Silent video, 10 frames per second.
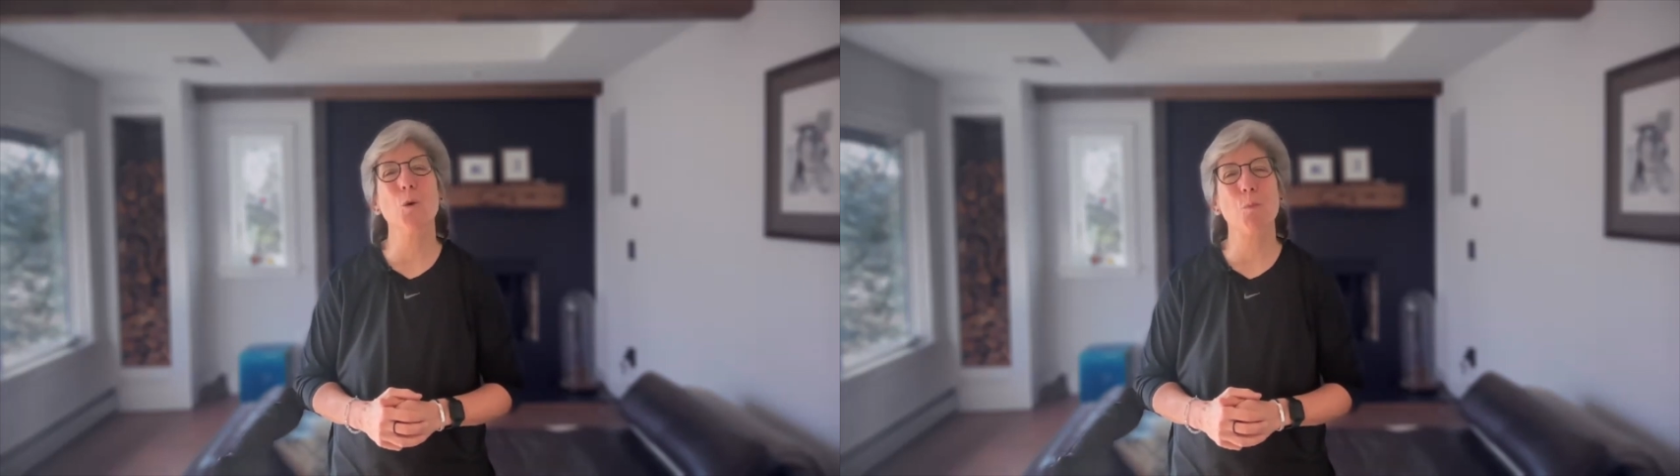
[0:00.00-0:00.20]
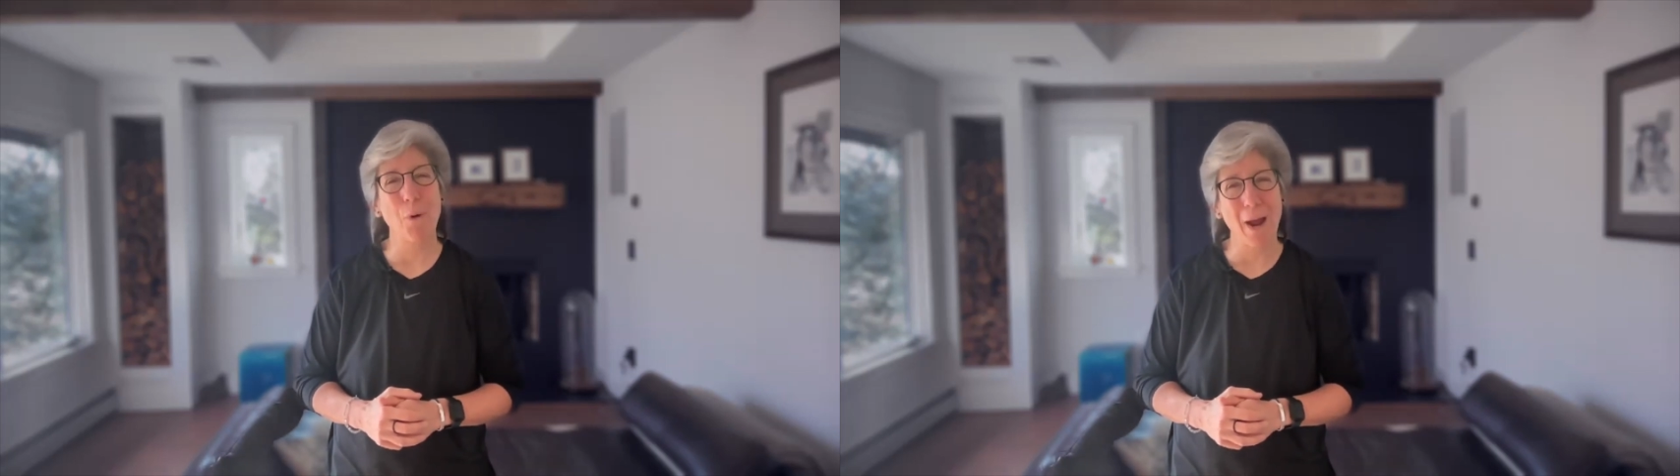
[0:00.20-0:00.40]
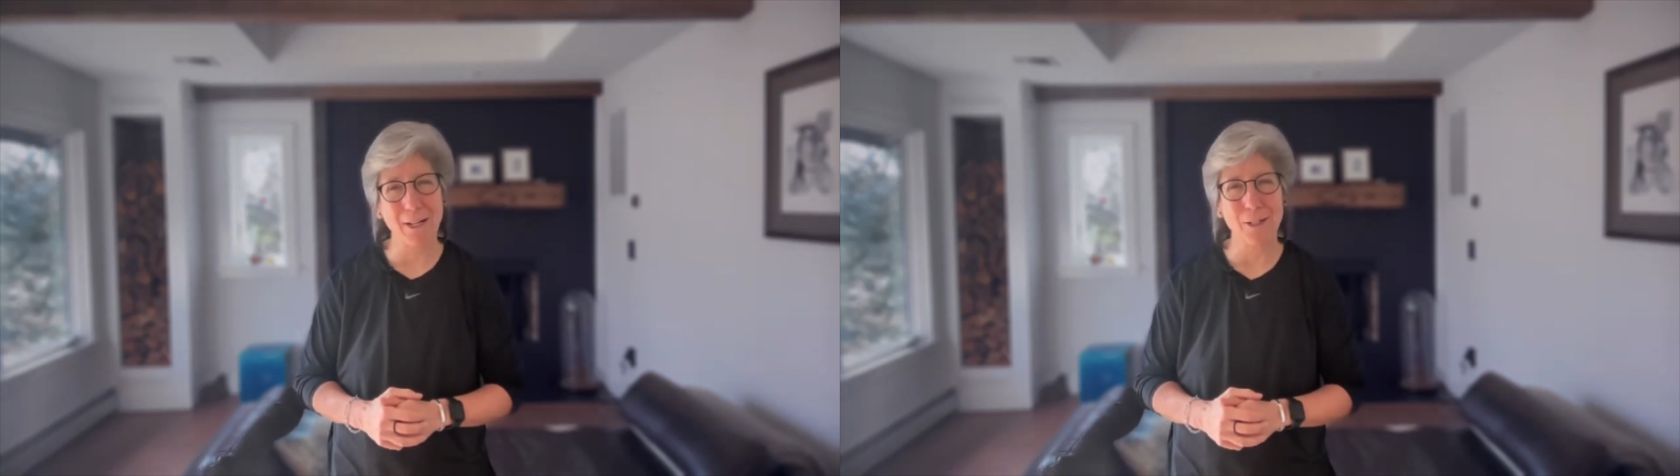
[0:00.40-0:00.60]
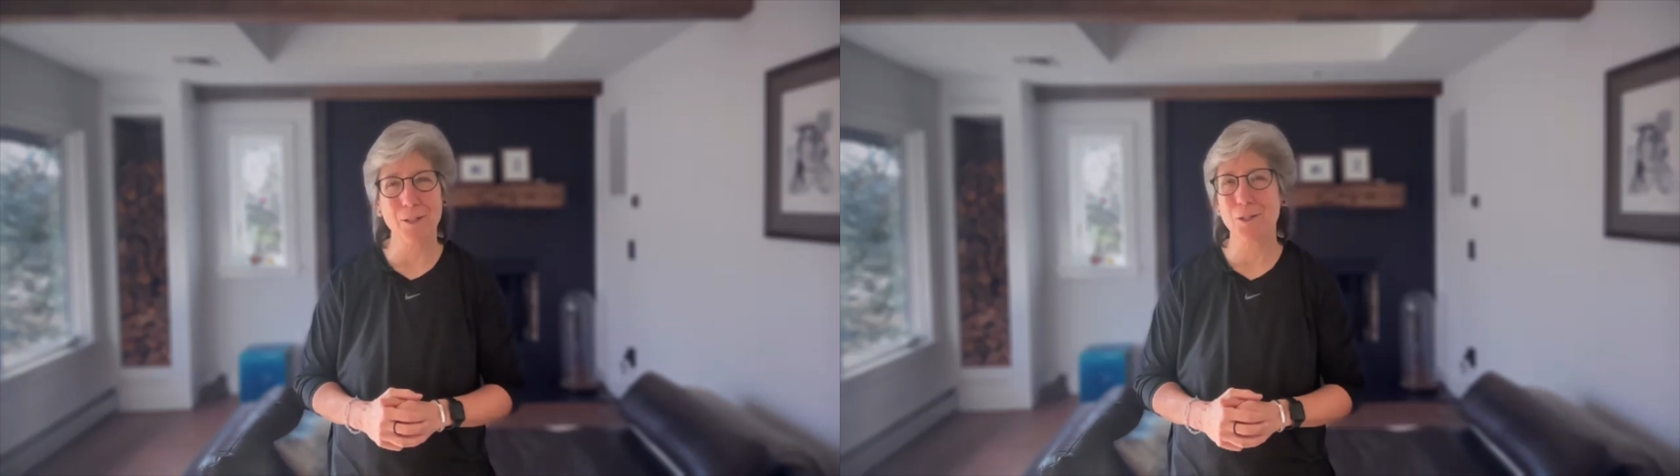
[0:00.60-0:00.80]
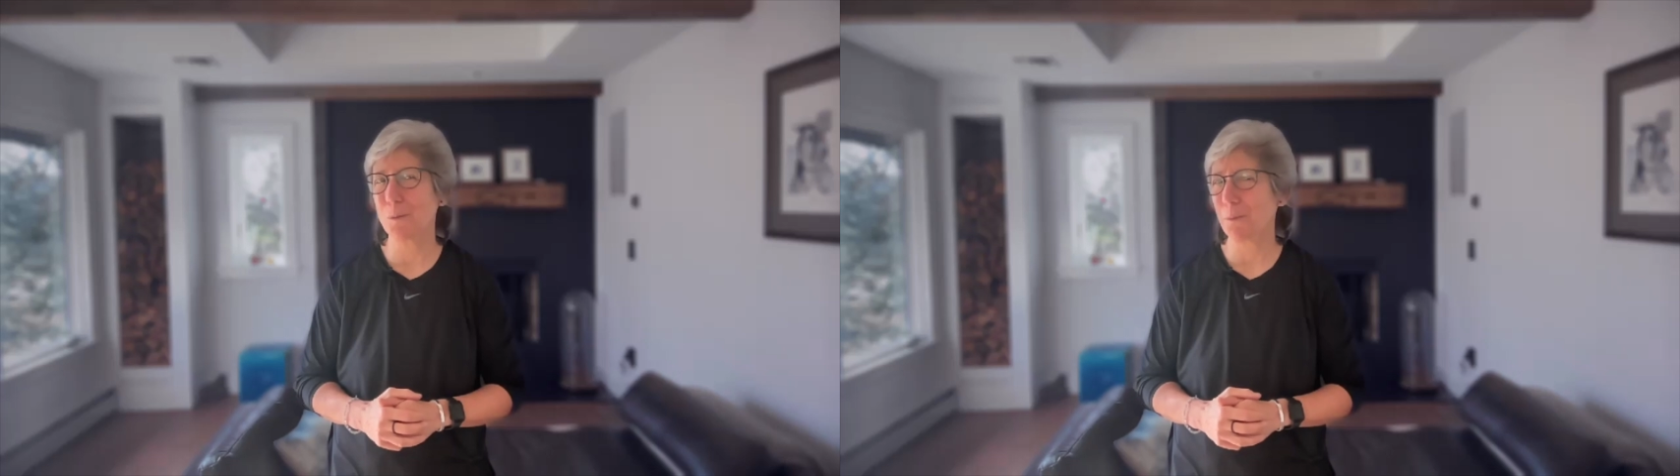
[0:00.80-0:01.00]
you
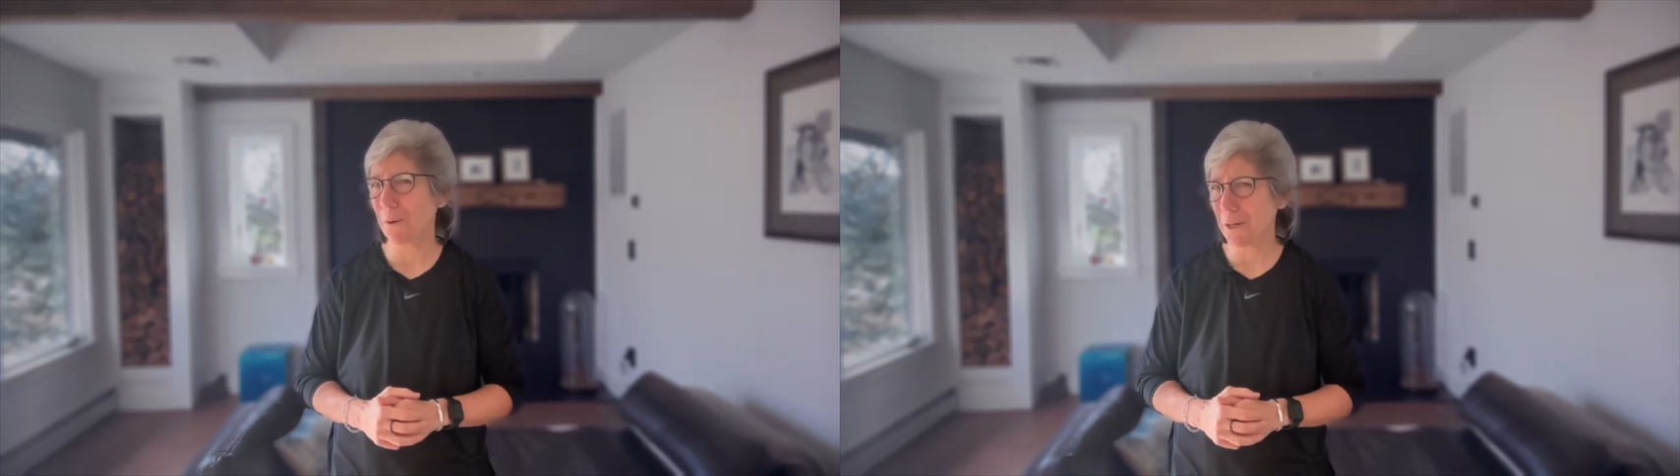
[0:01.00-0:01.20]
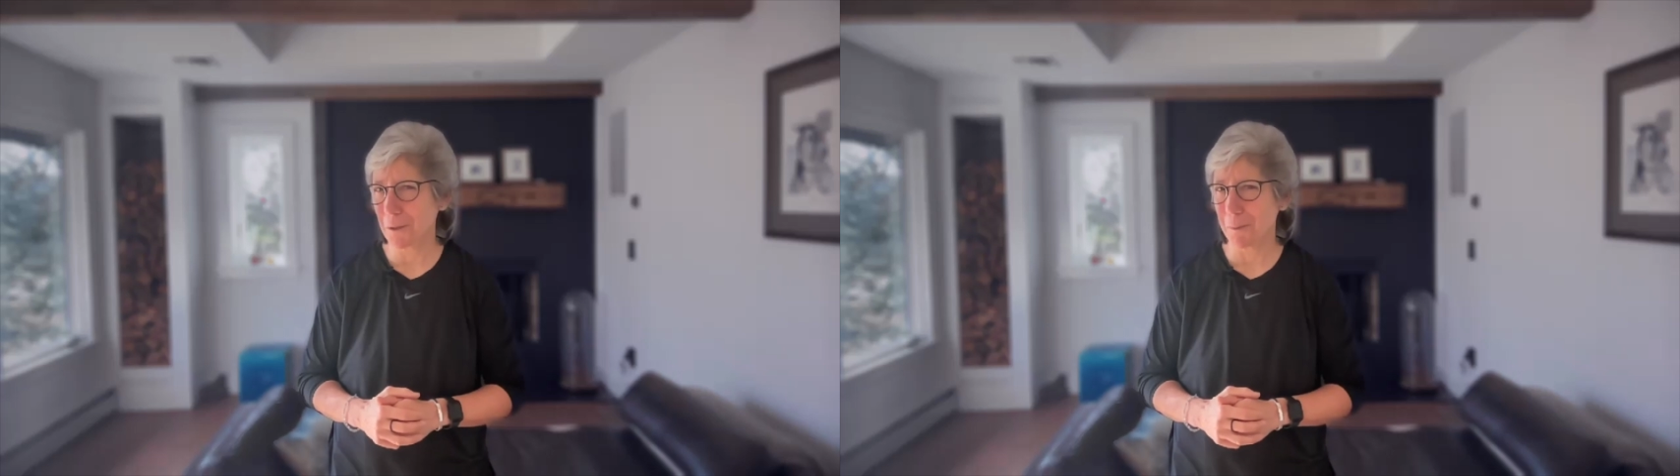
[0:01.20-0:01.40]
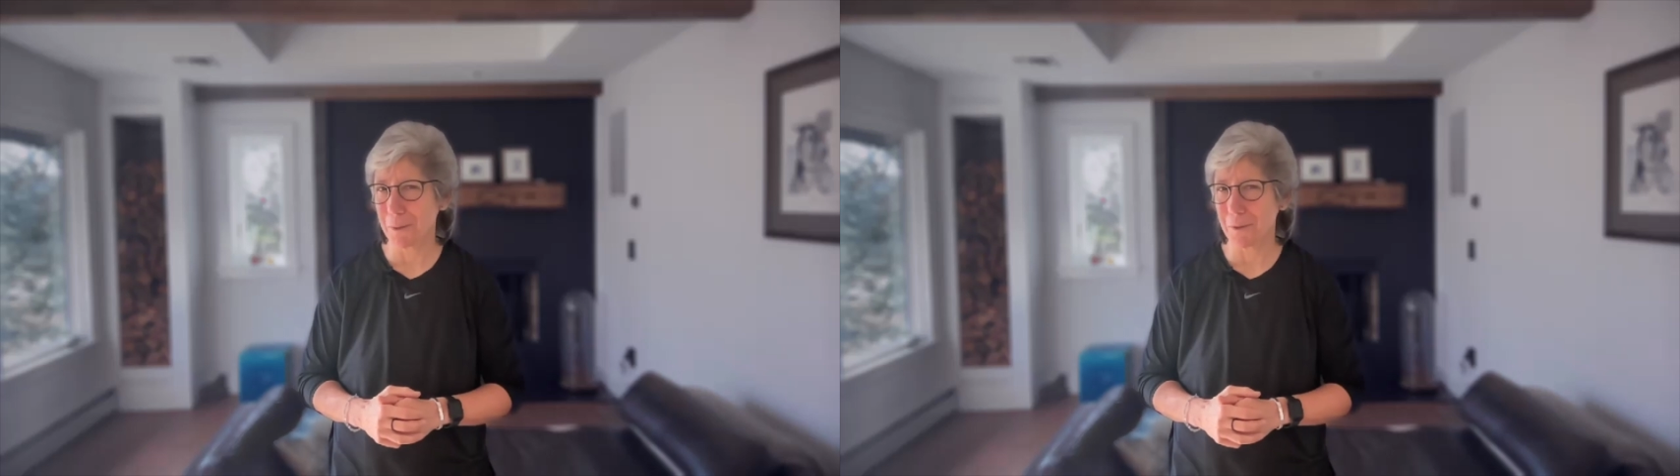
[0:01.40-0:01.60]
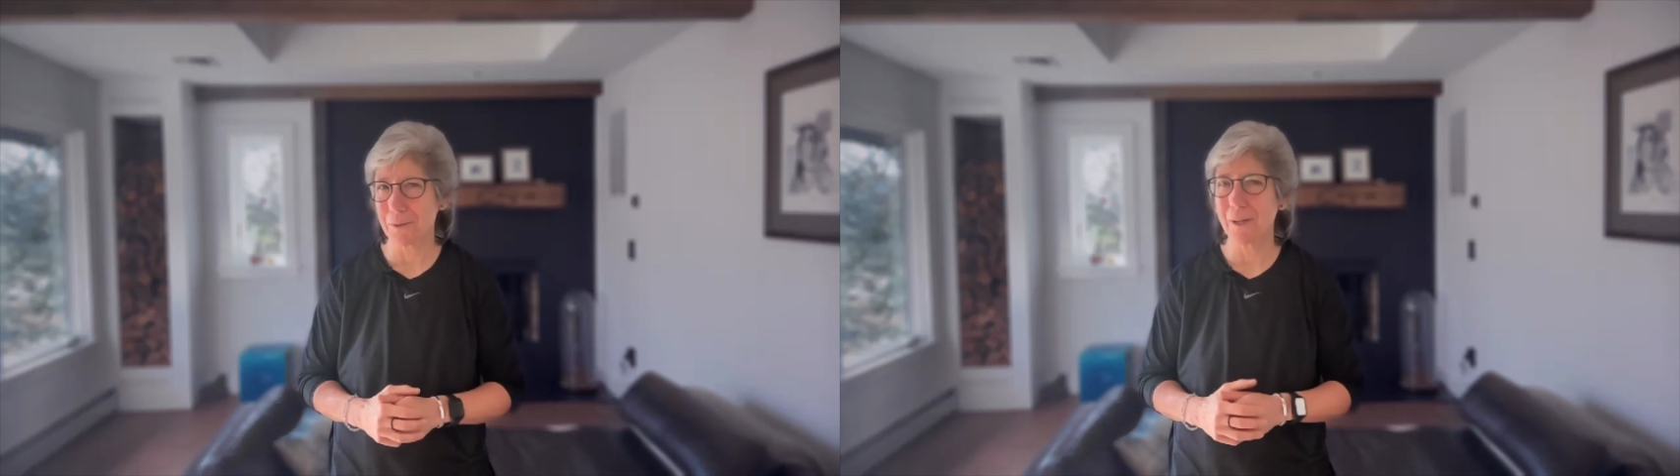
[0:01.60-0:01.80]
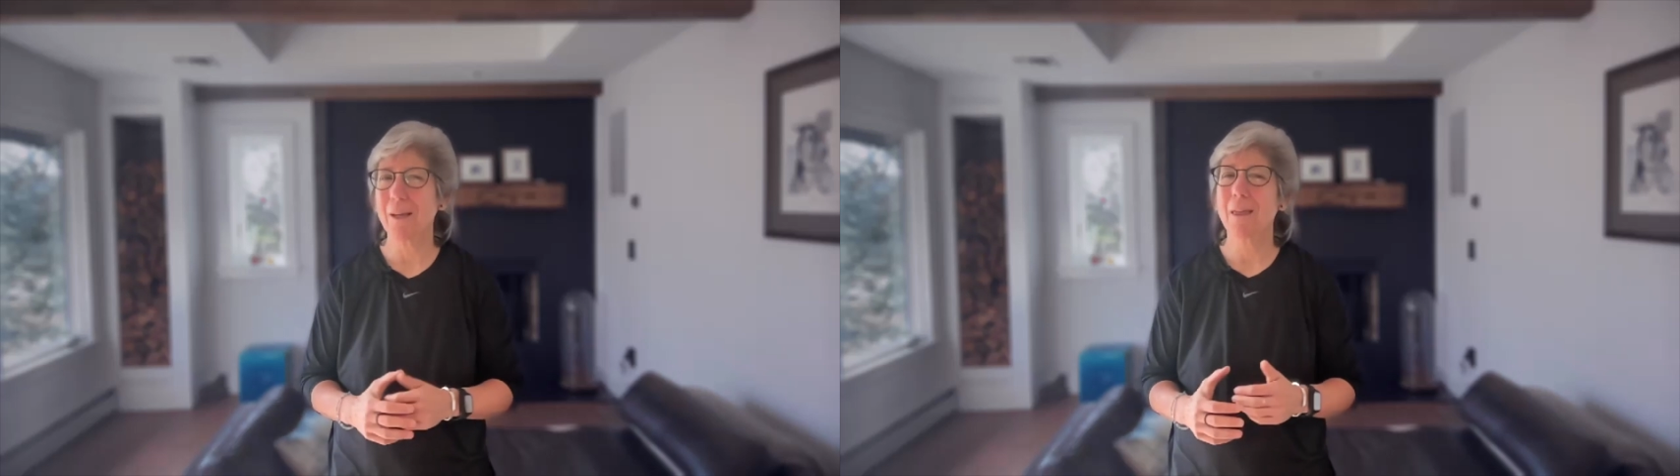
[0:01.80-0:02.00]
practices and principles